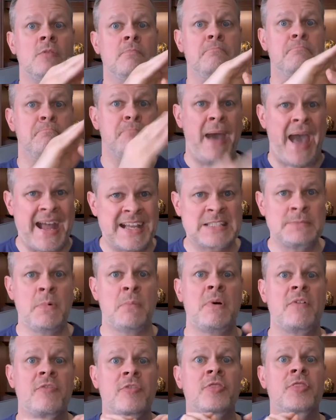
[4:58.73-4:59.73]

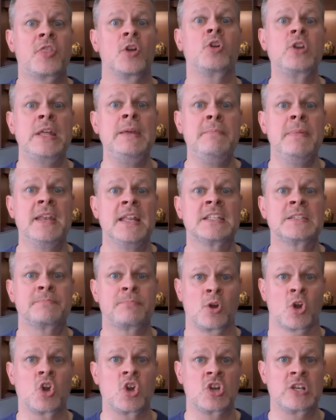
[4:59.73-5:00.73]
maximum of 30 minutes
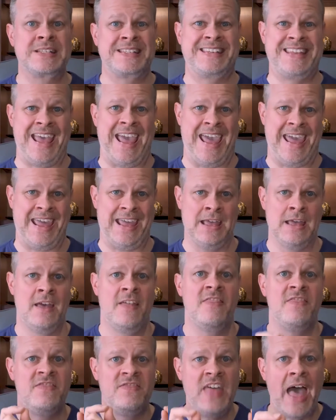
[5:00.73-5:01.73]
per day.
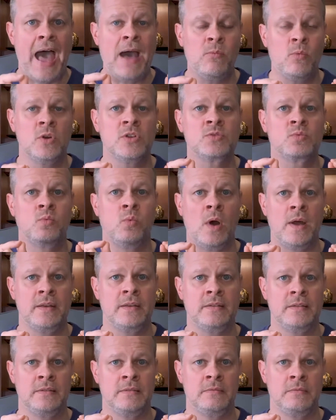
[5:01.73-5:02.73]
That was
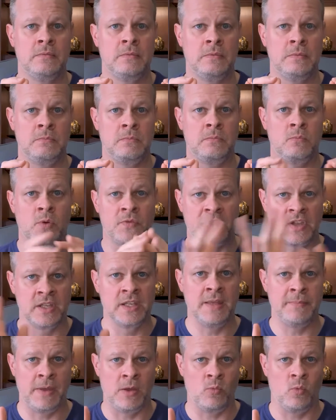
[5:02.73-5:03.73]
what the
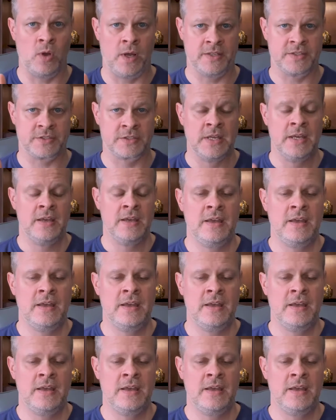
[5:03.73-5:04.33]
limit was.